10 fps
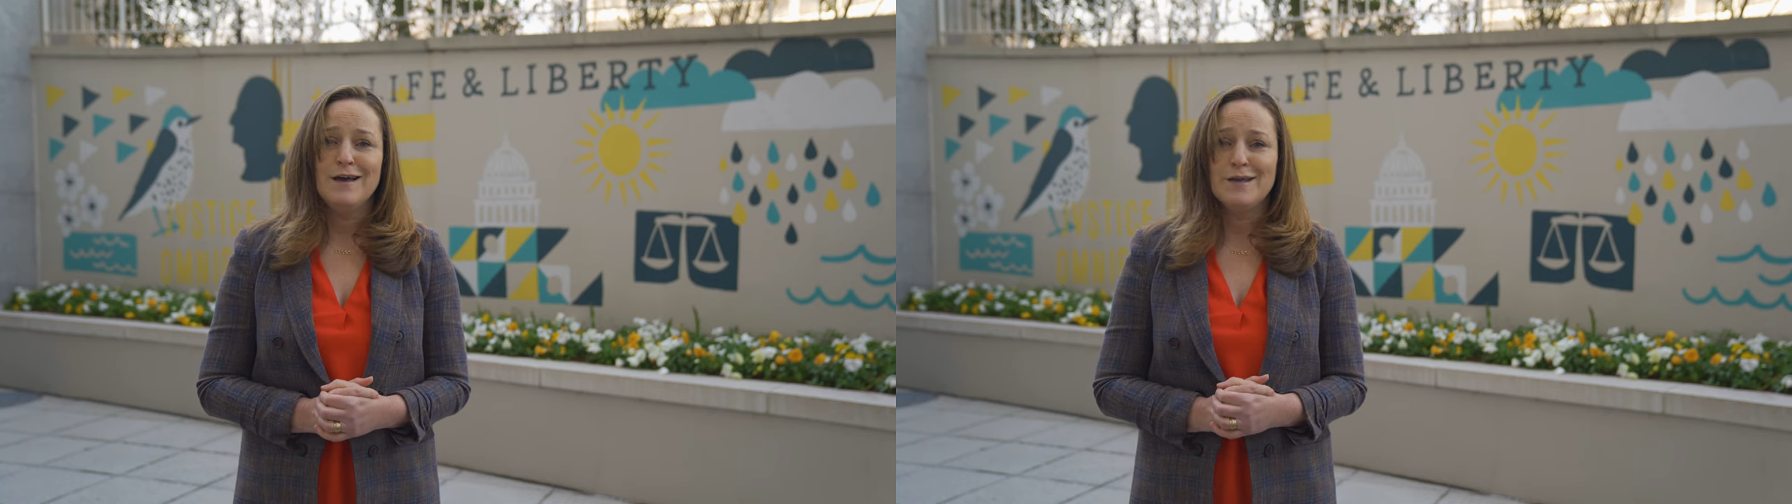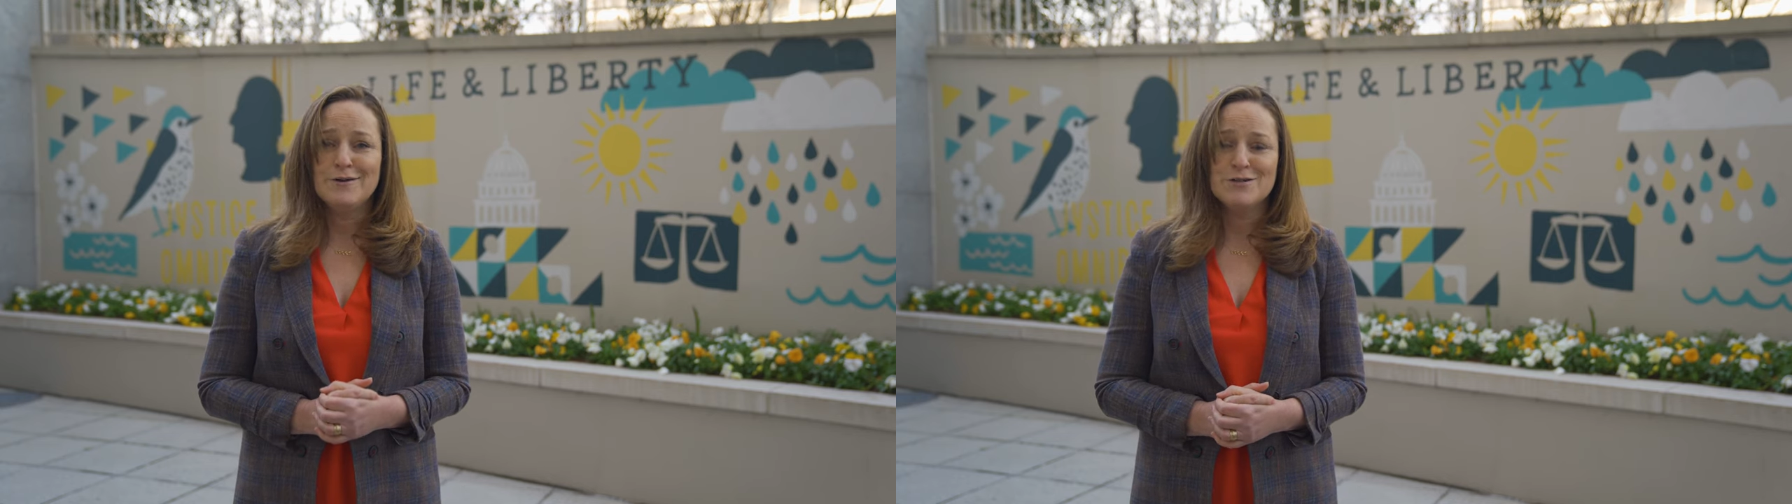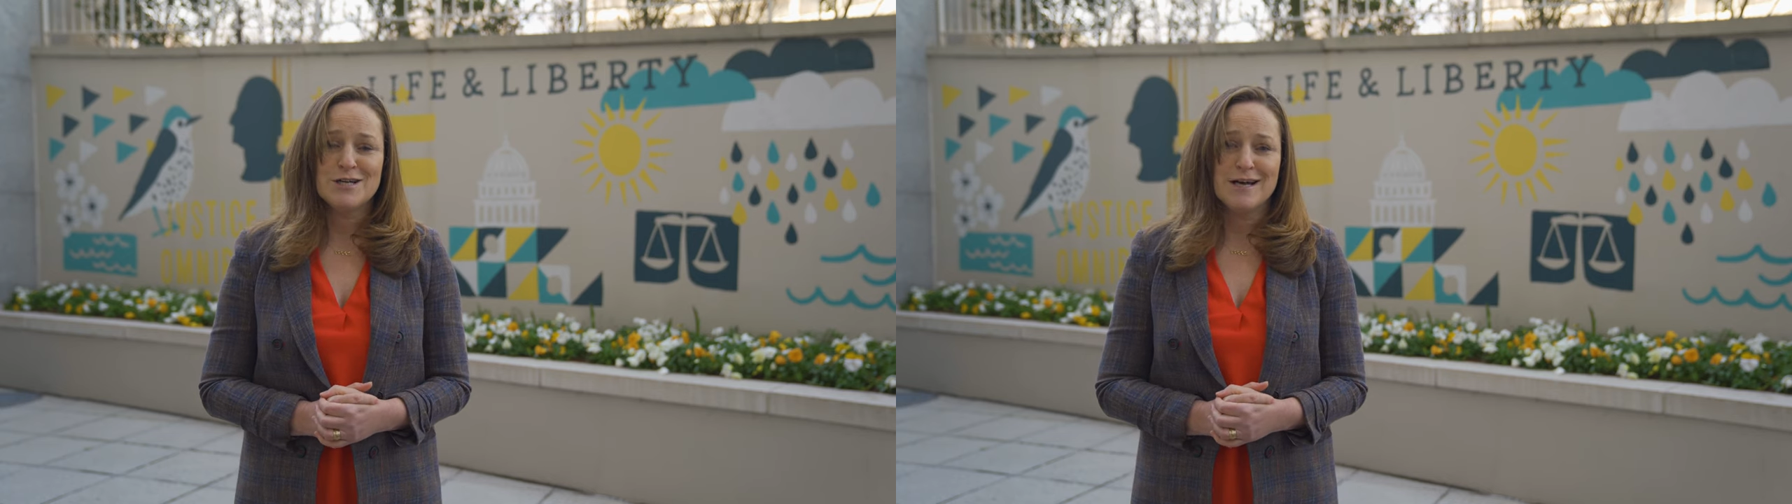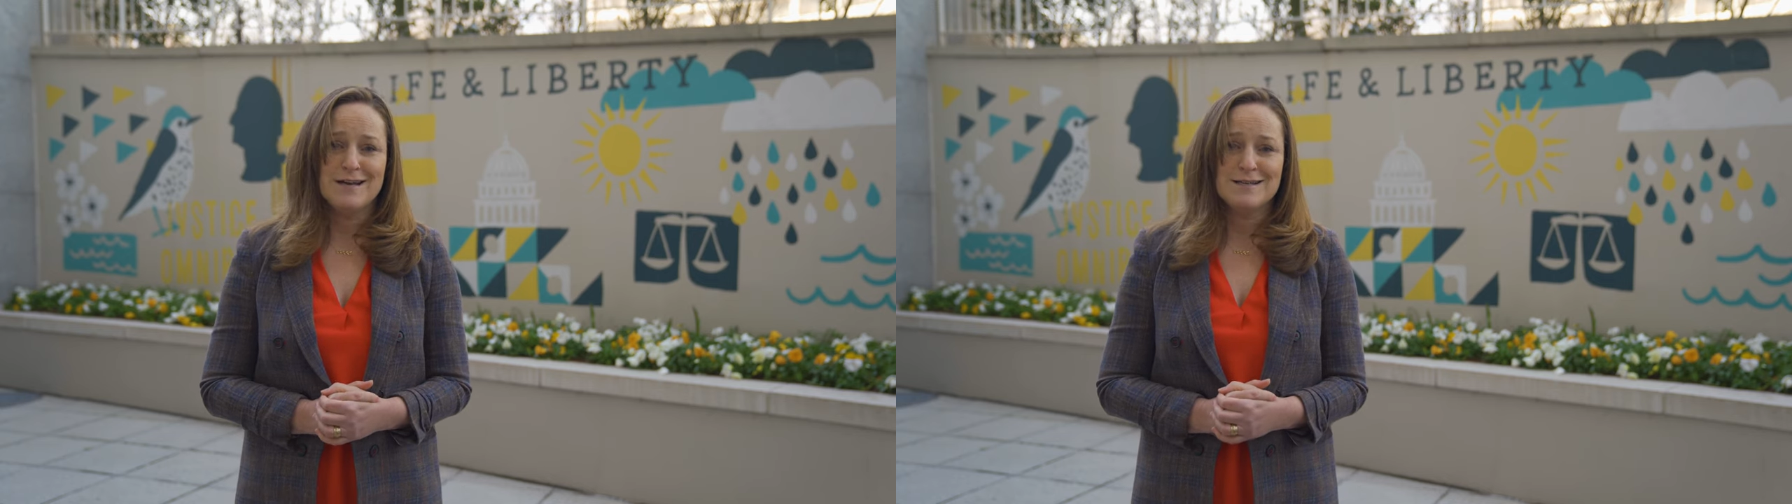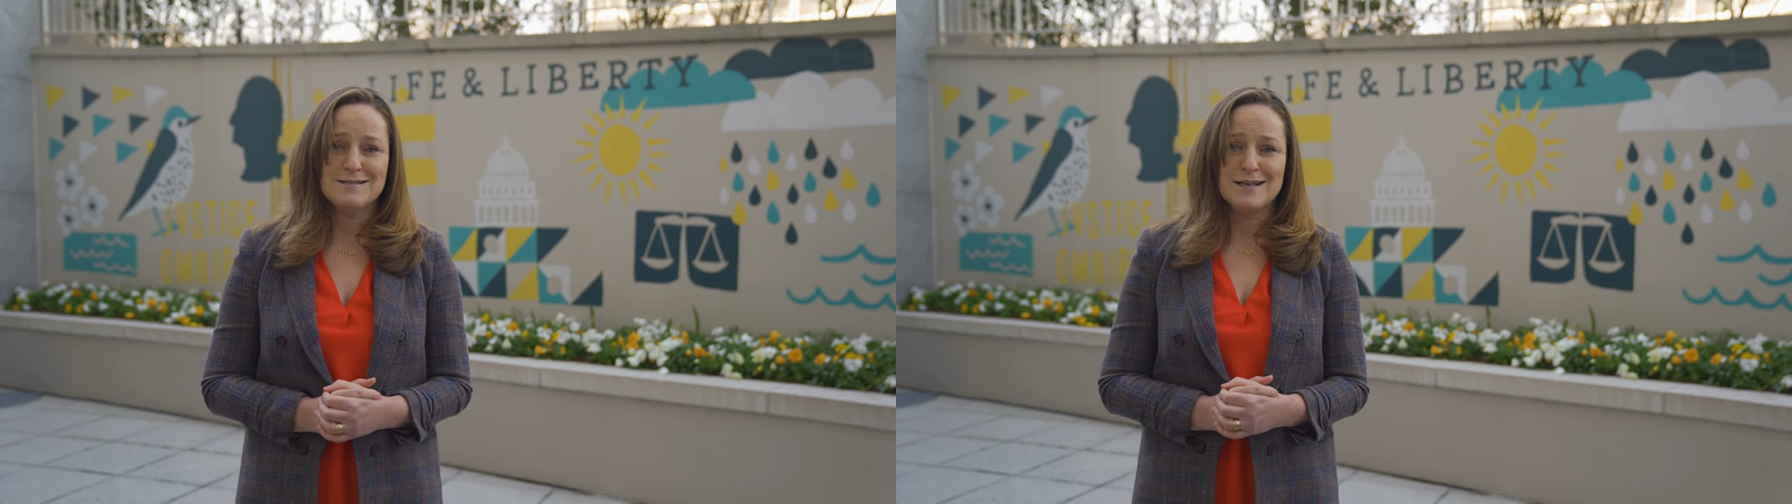
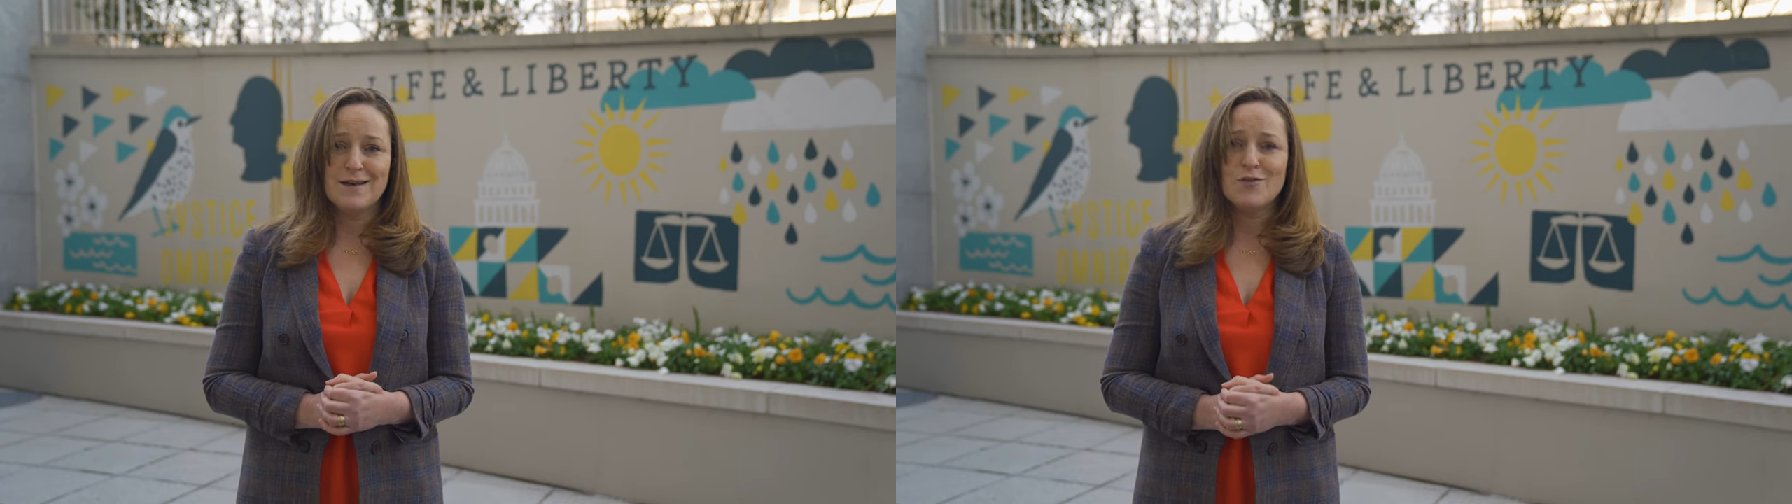energized and